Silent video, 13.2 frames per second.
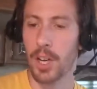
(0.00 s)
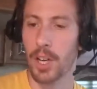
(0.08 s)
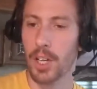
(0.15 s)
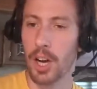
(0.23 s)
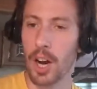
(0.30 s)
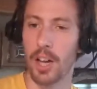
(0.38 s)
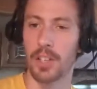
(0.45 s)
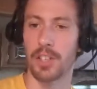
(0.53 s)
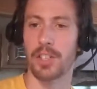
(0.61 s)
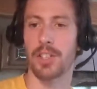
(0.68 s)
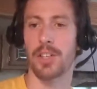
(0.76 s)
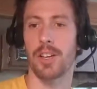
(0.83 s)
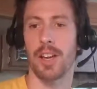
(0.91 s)

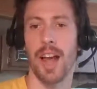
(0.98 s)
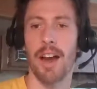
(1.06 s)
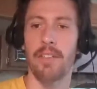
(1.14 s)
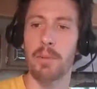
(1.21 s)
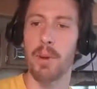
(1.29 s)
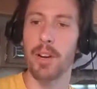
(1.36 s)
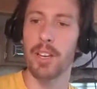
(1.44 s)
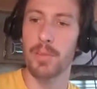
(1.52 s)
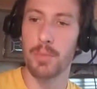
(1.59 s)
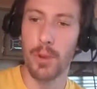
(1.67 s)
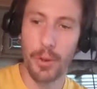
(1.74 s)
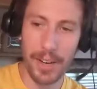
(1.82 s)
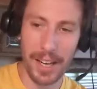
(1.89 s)
Cons. Everybody's
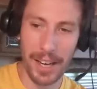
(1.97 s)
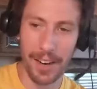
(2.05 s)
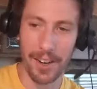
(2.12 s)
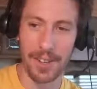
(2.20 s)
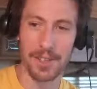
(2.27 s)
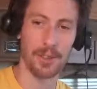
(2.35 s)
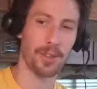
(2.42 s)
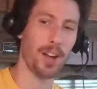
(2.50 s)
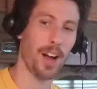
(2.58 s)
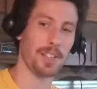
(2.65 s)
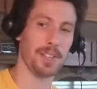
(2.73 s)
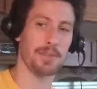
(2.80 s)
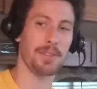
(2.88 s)
moving here, so
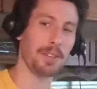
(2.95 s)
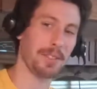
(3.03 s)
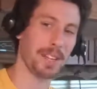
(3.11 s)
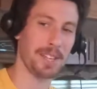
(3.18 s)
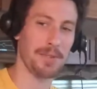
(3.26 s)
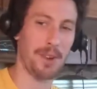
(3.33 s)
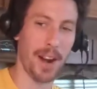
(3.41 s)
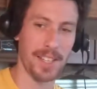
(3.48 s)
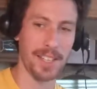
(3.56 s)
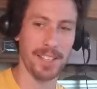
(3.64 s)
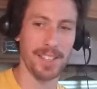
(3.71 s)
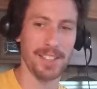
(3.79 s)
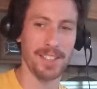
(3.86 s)
cost of living is
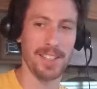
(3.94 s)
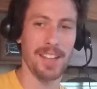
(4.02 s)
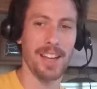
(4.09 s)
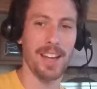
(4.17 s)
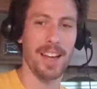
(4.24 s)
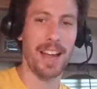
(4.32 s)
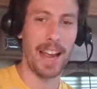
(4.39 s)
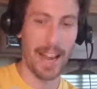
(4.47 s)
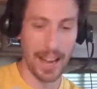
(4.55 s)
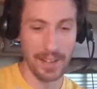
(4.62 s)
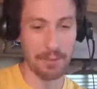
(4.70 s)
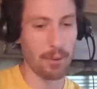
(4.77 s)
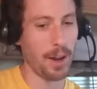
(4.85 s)
rising,
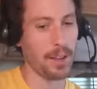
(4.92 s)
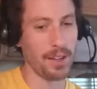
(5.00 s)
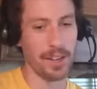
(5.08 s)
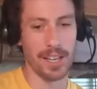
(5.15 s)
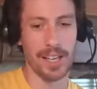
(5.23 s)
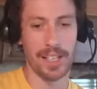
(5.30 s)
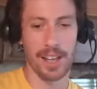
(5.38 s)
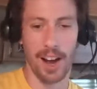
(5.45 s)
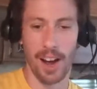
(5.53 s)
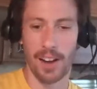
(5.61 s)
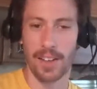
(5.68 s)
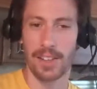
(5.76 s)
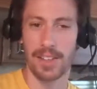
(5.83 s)
and weather is
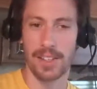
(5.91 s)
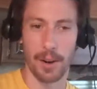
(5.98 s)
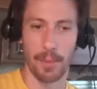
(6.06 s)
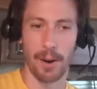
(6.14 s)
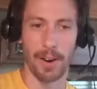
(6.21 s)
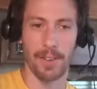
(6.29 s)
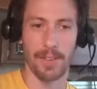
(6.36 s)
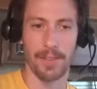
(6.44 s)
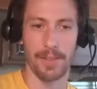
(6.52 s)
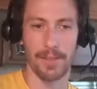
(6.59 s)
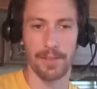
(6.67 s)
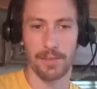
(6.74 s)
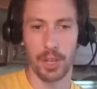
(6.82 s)
hot in the summer.
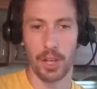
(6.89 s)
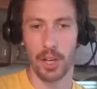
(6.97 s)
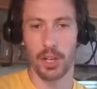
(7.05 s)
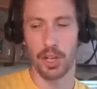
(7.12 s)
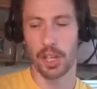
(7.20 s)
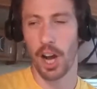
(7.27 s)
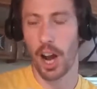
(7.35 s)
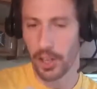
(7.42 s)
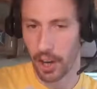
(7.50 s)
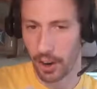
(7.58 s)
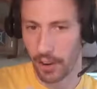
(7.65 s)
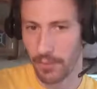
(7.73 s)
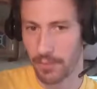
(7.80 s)

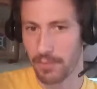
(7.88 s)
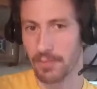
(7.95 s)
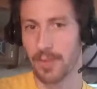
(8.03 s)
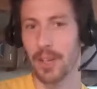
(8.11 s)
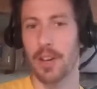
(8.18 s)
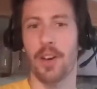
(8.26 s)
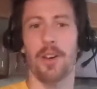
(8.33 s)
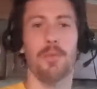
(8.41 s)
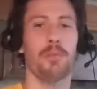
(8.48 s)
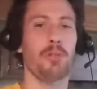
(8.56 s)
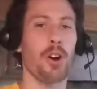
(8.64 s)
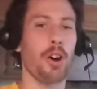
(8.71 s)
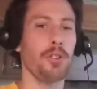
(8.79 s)
Chicago.
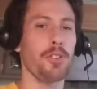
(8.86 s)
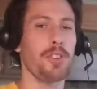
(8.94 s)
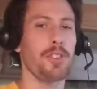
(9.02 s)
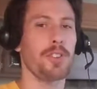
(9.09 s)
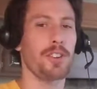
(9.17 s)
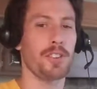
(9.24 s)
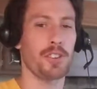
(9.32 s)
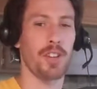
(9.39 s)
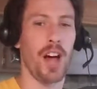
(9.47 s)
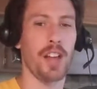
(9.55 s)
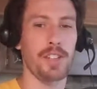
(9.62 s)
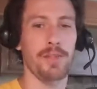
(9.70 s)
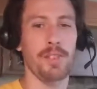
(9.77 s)
Pros, there's
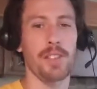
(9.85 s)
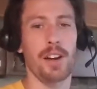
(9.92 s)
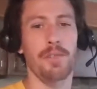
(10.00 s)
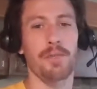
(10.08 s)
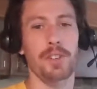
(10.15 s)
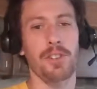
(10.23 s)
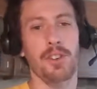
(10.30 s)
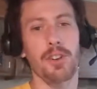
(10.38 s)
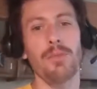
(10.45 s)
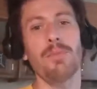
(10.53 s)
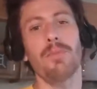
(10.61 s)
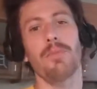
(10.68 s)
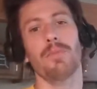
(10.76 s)
lots of stuff to
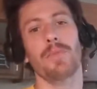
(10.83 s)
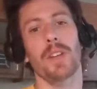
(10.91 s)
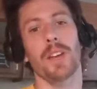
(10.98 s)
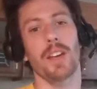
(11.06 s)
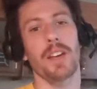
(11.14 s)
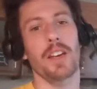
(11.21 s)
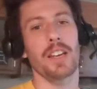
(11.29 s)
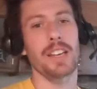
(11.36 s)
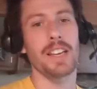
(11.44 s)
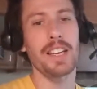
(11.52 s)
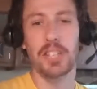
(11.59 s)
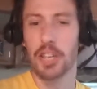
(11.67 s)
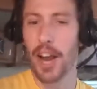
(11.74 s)
do.
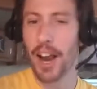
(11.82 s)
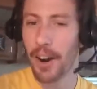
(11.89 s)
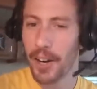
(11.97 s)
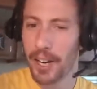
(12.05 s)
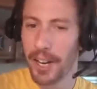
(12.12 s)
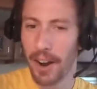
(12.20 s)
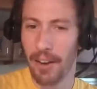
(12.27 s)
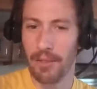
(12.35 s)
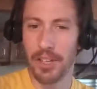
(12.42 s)
Each area of the